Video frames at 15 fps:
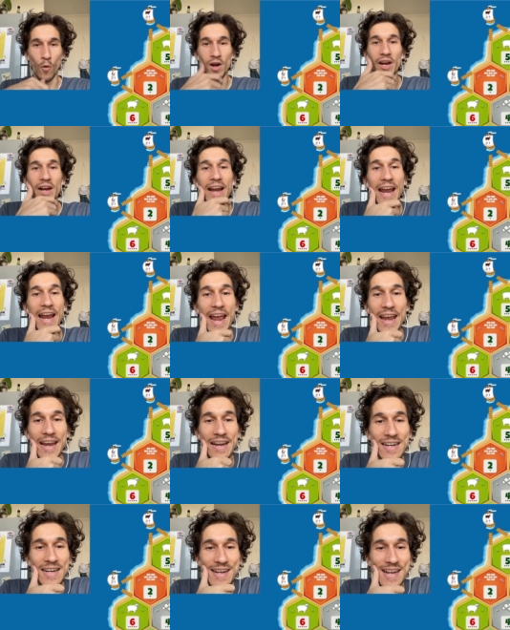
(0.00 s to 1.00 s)
Okay,
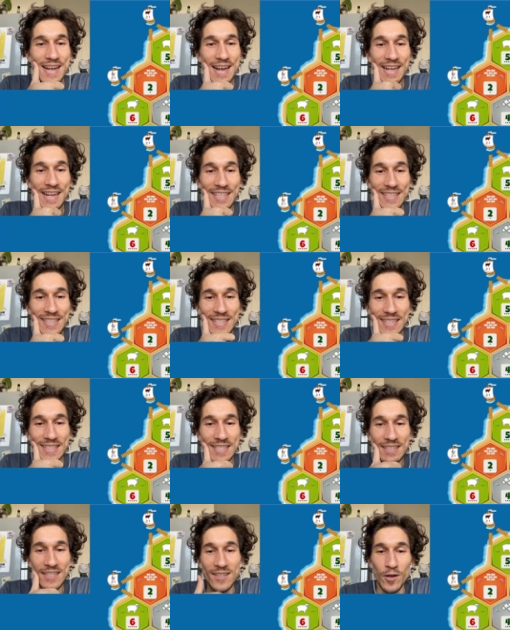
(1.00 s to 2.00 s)
let's
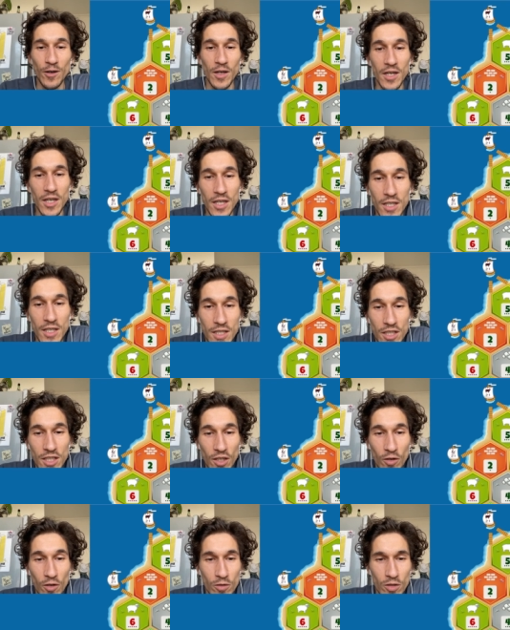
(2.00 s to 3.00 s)
go. So,
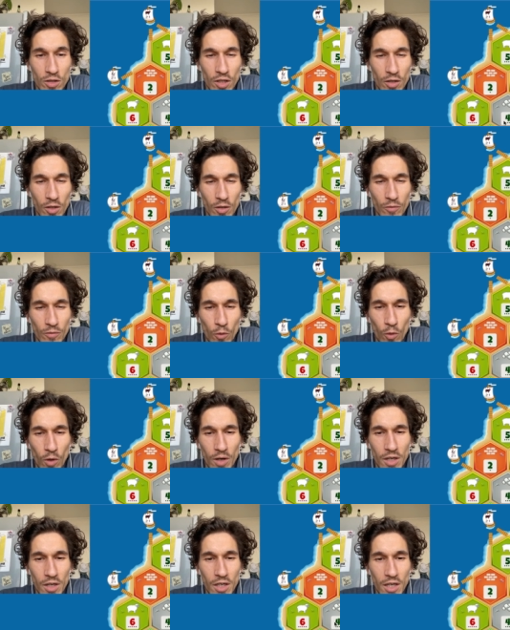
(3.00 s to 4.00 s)
not a lot of
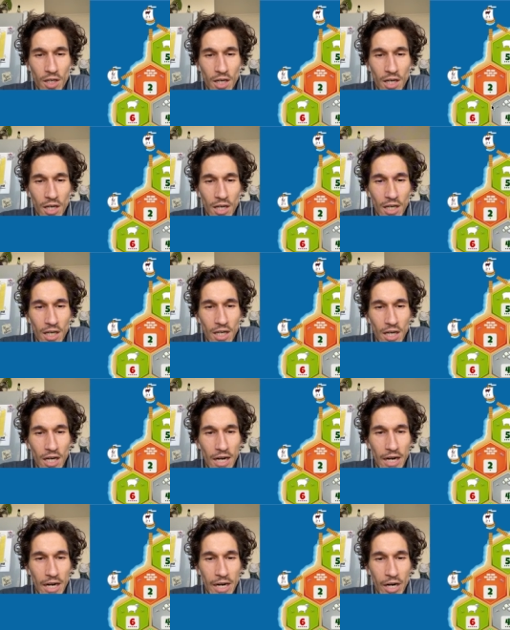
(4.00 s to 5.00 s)
ore,
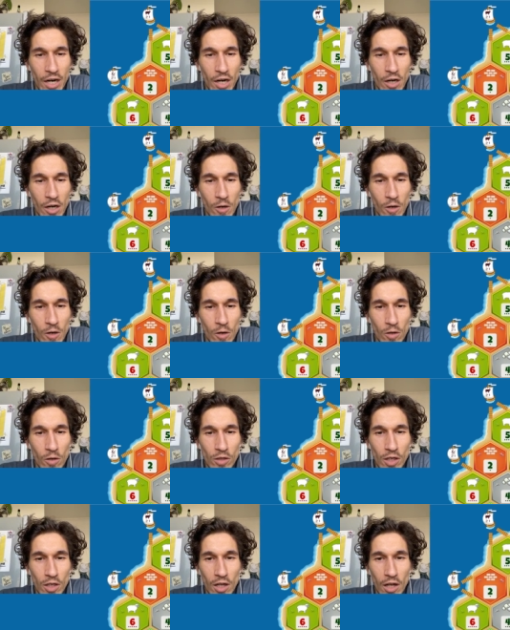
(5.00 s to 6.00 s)
not
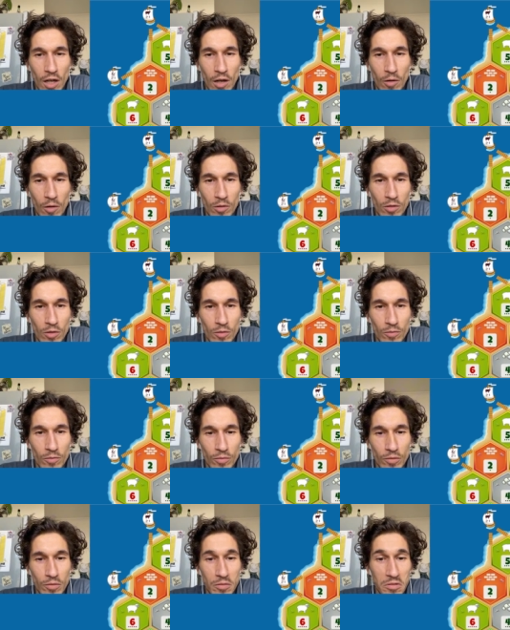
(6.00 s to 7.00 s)
a lot of,
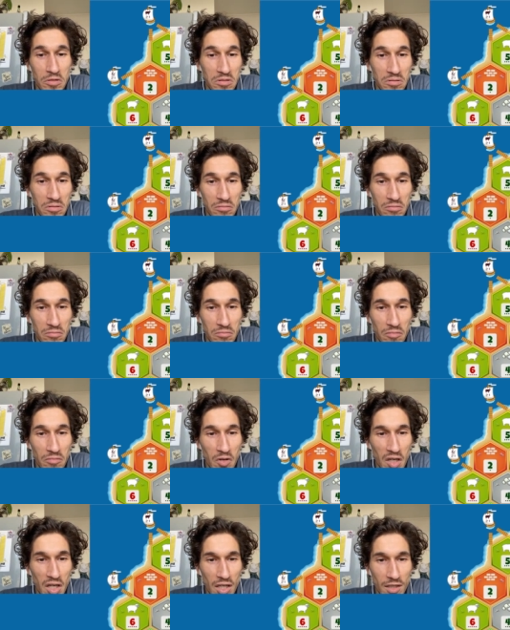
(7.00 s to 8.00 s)

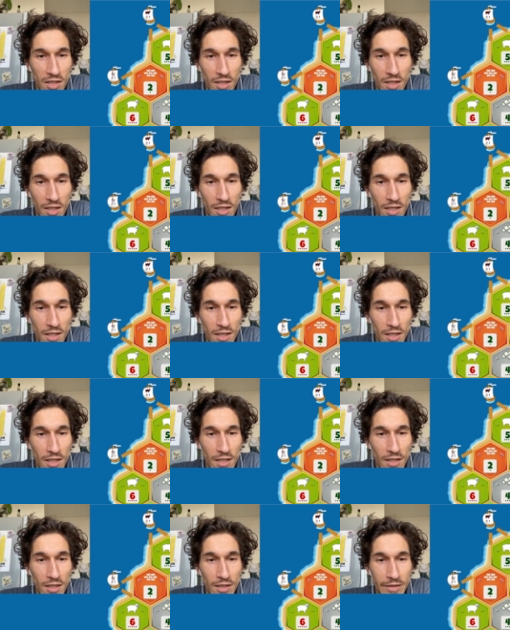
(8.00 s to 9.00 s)
eh,
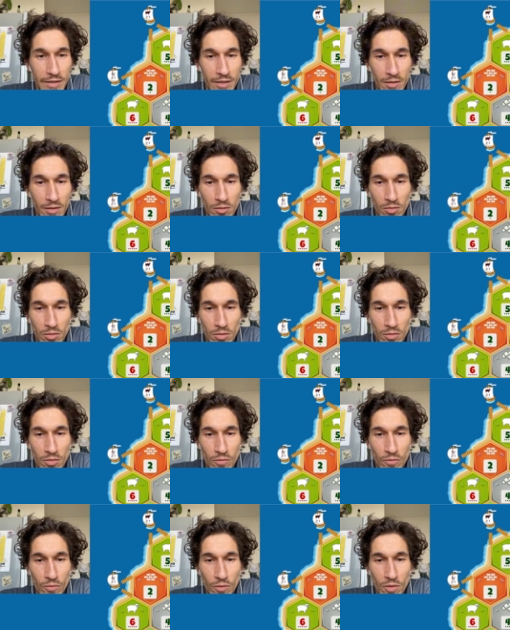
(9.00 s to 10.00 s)
not a lot of
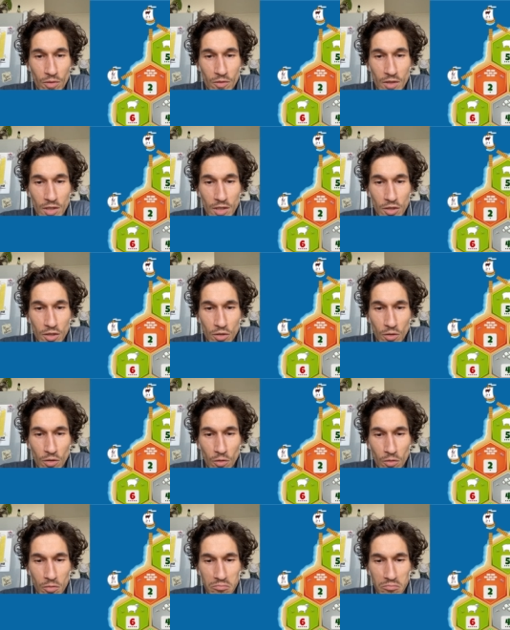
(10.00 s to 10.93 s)
ore, so.